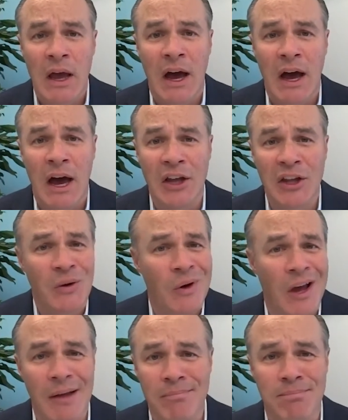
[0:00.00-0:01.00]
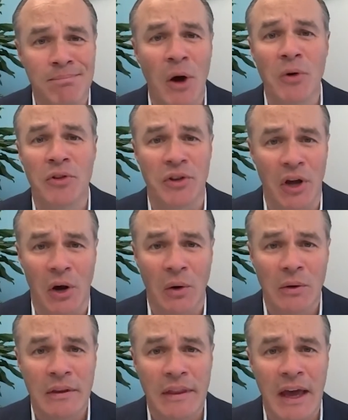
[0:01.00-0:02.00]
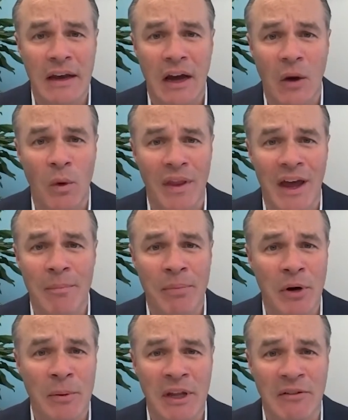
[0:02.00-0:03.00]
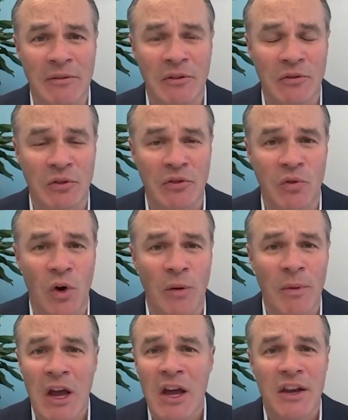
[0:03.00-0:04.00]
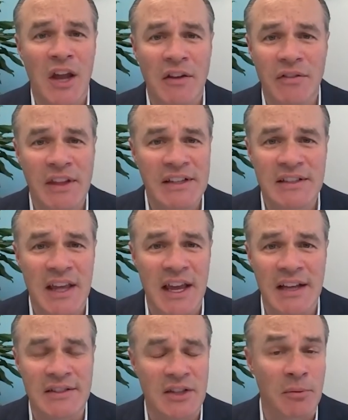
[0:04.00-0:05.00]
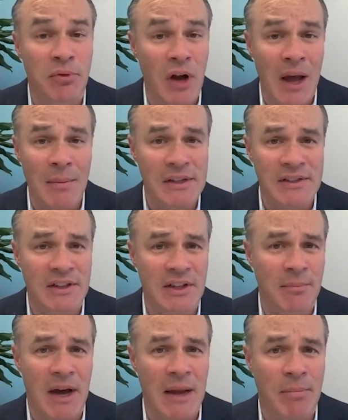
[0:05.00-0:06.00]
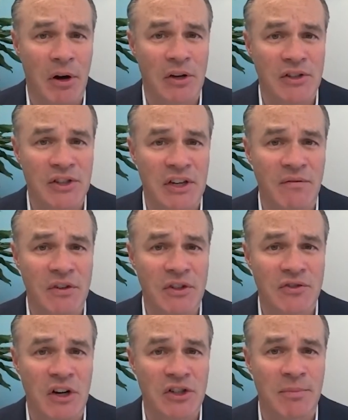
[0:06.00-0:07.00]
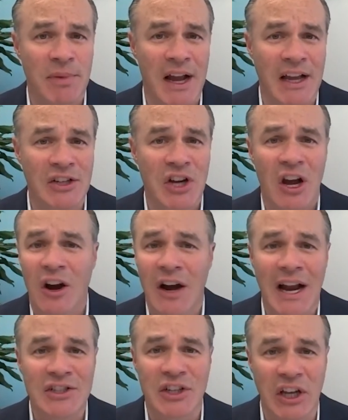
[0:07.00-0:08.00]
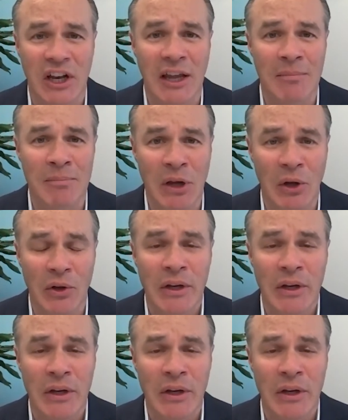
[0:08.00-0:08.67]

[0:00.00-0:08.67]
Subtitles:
You and I both know that without permitting reform, none of these things that are promised in the bipartisan infrastructure package are actually going to get built.